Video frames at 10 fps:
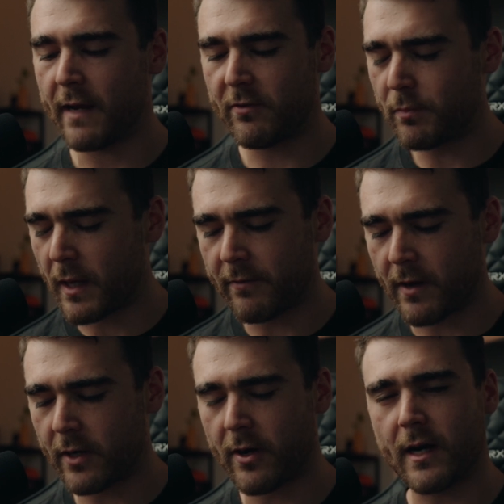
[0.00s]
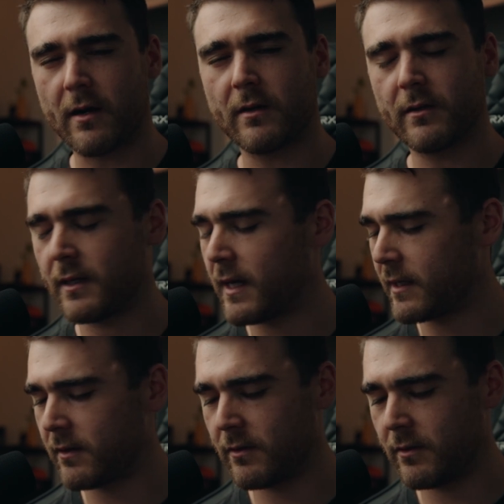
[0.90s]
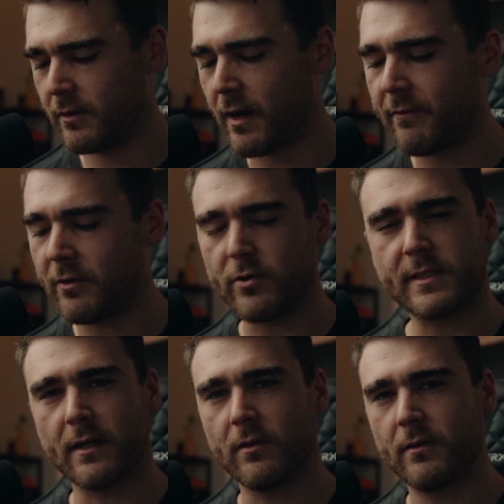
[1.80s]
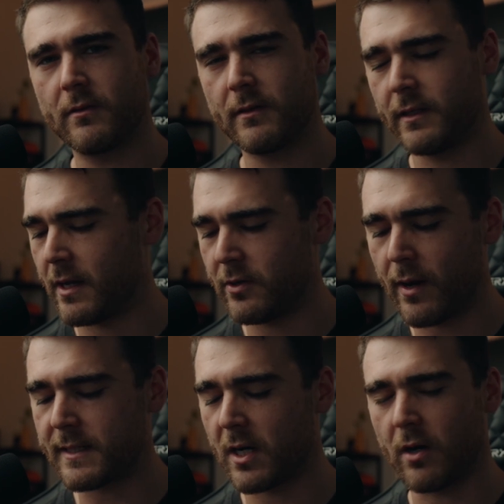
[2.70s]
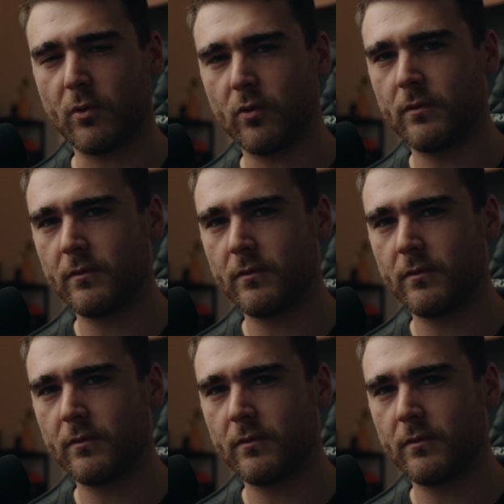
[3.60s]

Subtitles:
If you play Firecracker, like, you have no skill, and you are terrible.